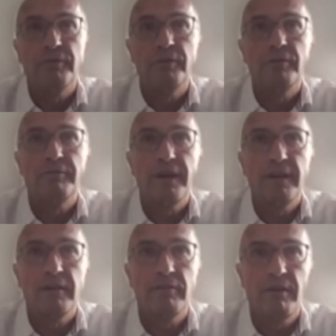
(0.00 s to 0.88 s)
for
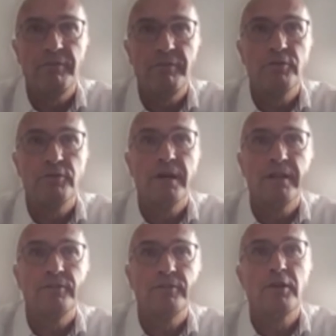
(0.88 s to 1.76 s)
final review
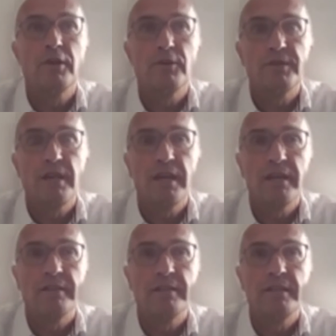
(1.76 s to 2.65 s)
and to close the
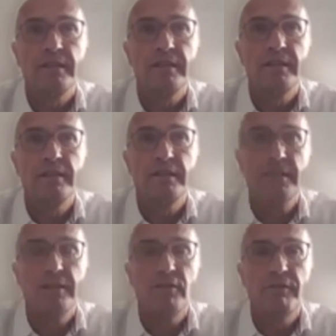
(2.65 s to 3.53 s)
Annex in the
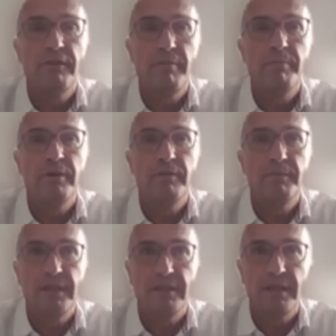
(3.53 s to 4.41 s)
November
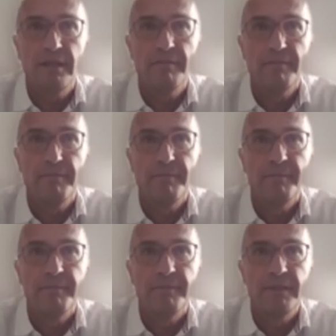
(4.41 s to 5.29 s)
meeting
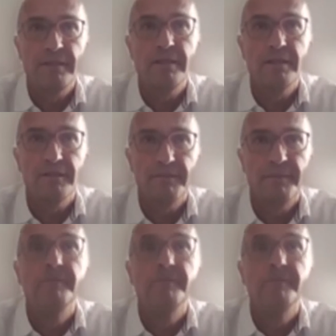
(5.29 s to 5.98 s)
this year.